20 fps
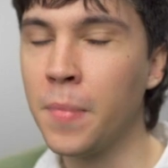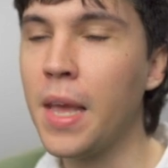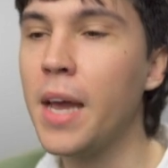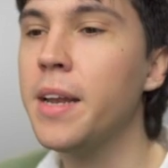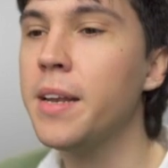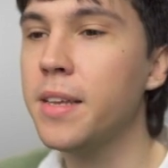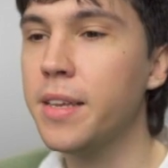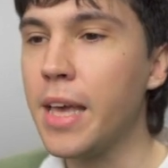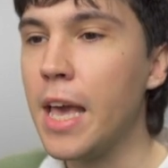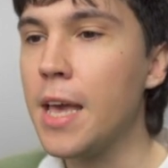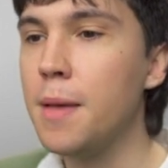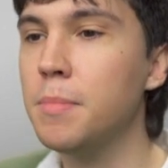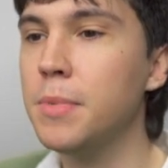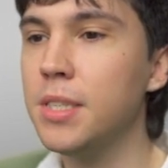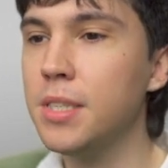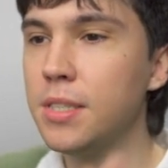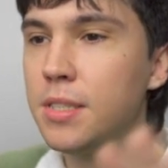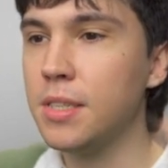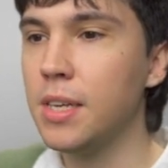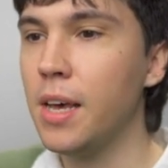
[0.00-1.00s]
And
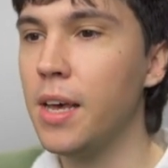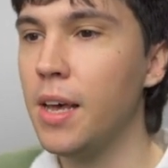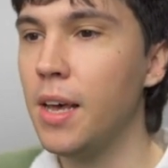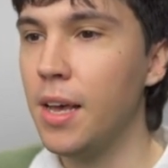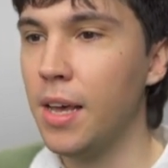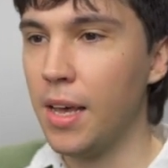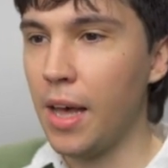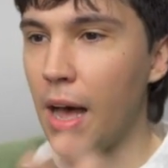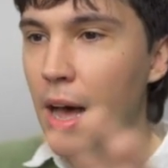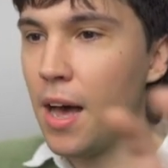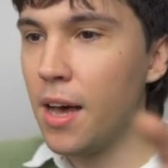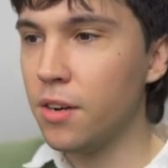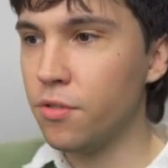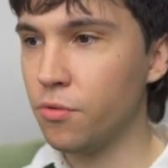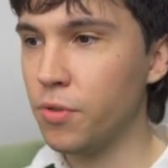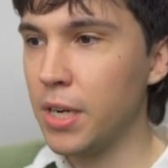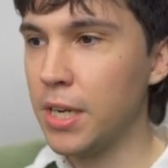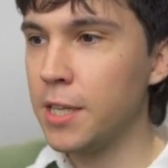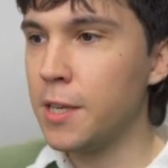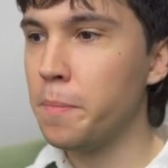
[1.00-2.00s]
gamers aren't
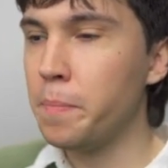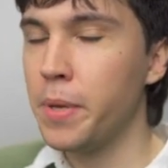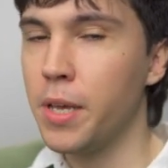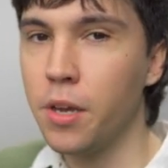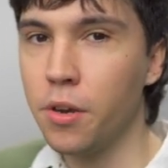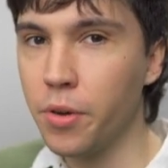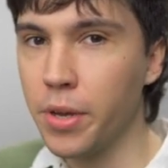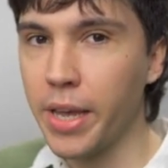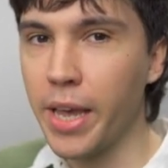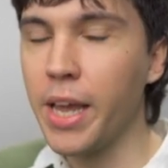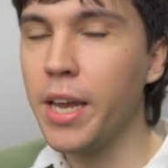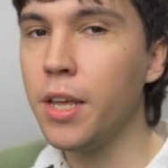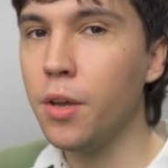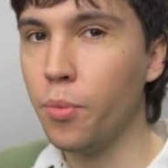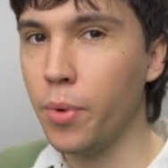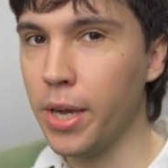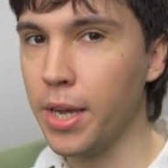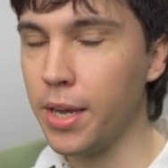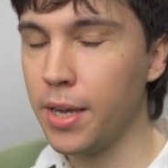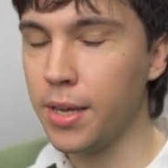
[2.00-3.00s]
really appearing
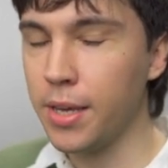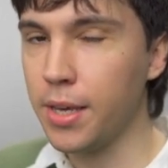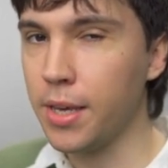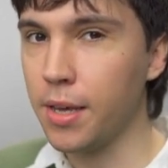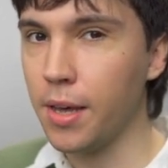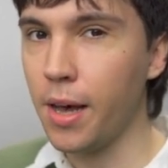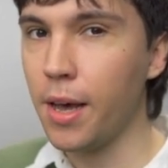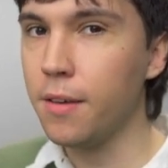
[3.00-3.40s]
anywhere here.